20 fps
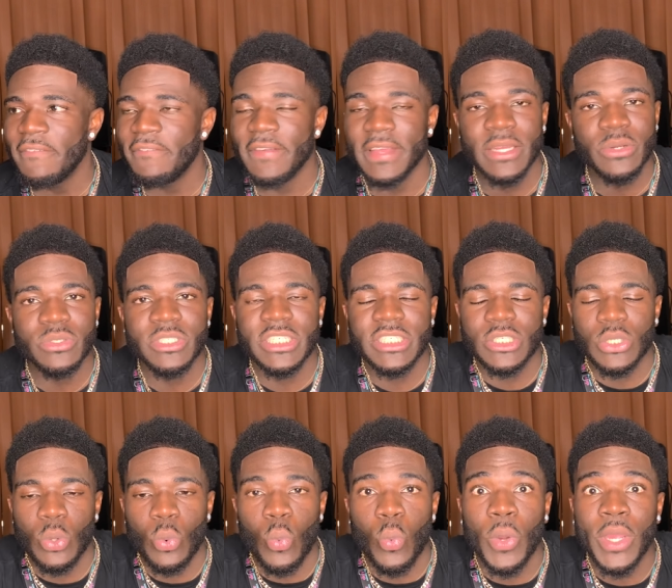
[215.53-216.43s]
It was just a
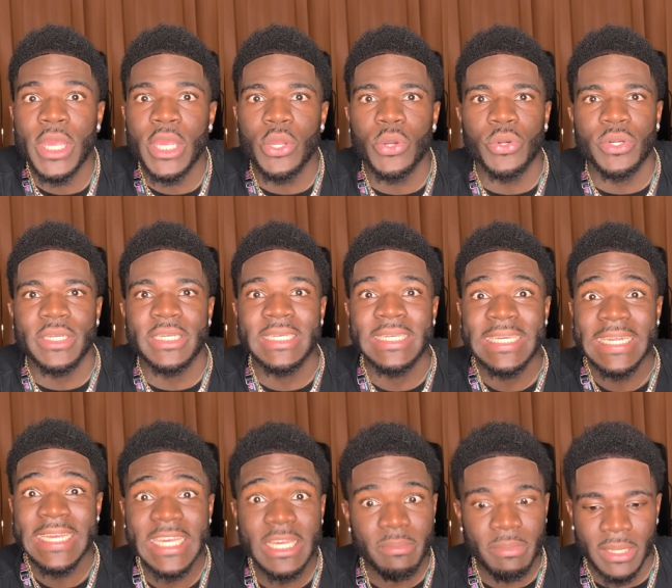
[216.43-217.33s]
weird
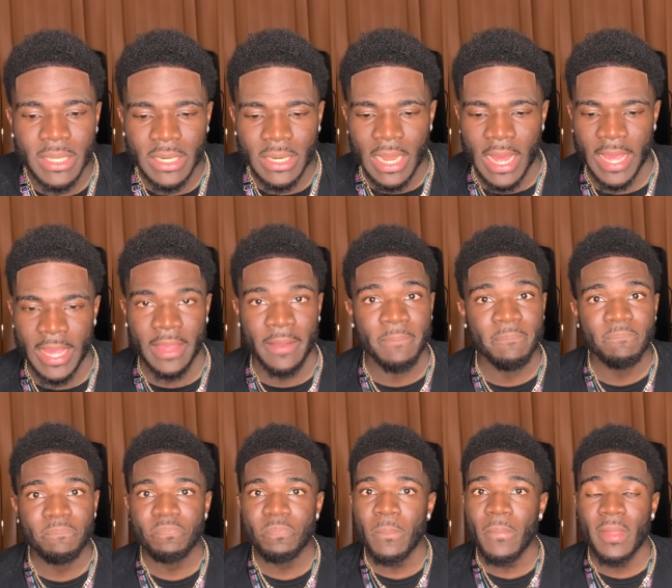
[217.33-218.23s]
demon, like,
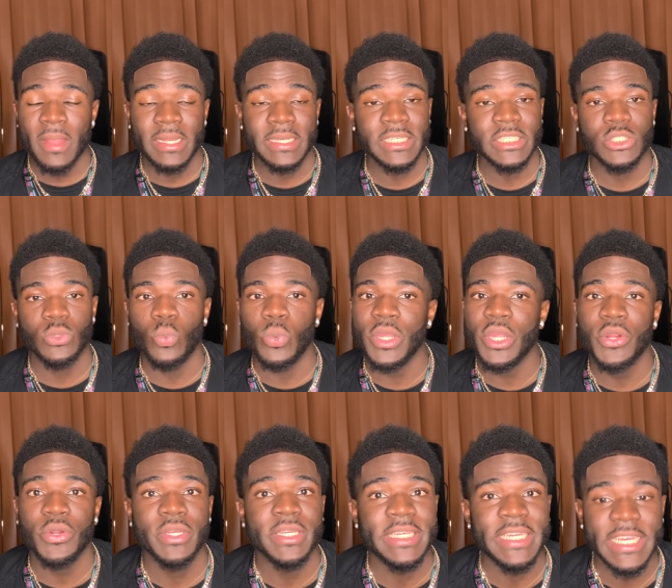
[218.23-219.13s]
this
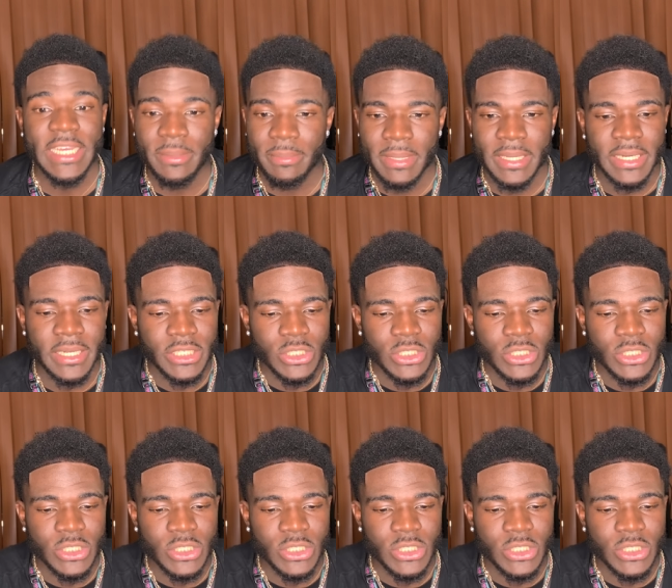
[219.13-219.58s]
weird feeling,